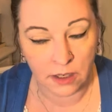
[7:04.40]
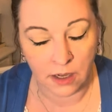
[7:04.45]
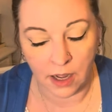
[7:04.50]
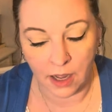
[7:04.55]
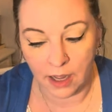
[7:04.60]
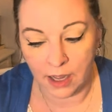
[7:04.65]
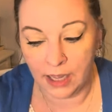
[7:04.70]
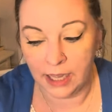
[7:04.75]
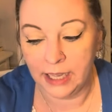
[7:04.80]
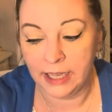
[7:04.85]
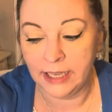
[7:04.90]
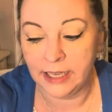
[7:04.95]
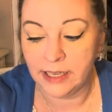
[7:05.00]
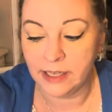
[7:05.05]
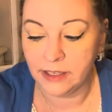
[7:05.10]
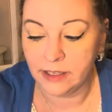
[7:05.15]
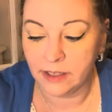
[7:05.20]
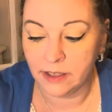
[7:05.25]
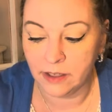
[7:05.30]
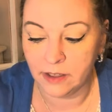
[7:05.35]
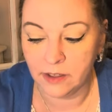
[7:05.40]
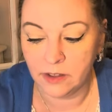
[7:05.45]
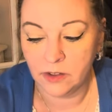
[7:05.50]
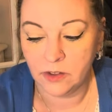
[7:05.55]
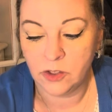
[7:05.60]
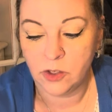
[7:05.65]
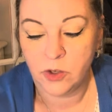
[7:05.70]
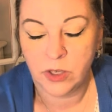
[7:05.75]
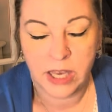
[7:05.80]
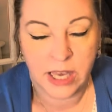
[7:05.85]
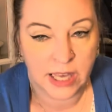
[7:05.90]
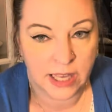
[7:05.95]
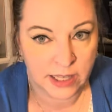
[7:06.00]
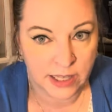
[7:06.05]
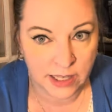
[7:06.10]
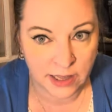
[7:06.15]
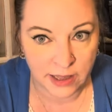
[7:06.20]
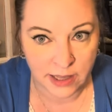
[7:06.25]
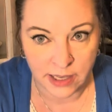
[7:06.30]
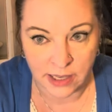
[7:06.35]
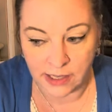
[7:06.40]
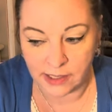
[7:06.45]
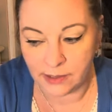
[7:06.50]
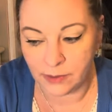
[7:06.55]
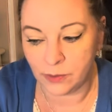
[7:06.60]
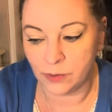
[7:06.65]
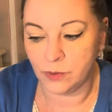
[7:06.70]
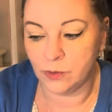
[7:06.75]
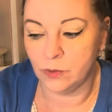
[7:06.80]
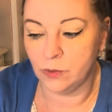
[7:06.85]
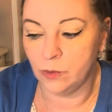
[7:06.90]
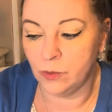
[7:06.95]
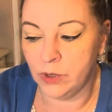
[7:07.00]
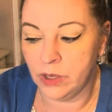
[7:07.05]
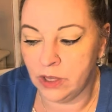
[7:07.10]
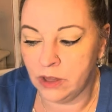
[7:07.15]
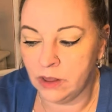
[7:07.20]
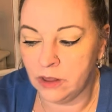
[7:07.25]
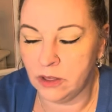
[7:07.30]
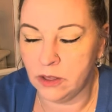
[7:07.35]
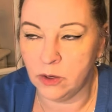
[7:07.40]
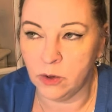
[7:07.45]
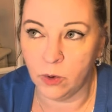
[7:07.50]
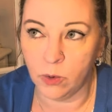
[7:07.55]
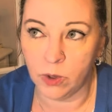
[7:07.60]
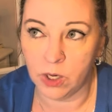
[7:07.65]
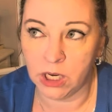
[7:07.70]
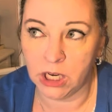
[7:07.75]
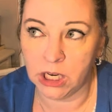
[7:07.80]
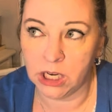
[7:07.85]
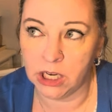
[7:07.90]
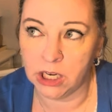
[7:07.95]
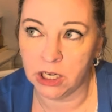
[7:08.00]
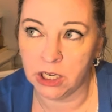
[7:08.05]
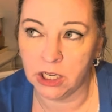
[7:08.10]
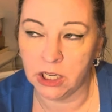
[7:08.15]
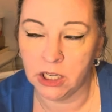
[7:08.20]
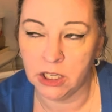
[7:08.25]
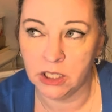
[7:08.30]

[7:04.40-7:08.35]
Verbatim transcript: I, you can't get these with your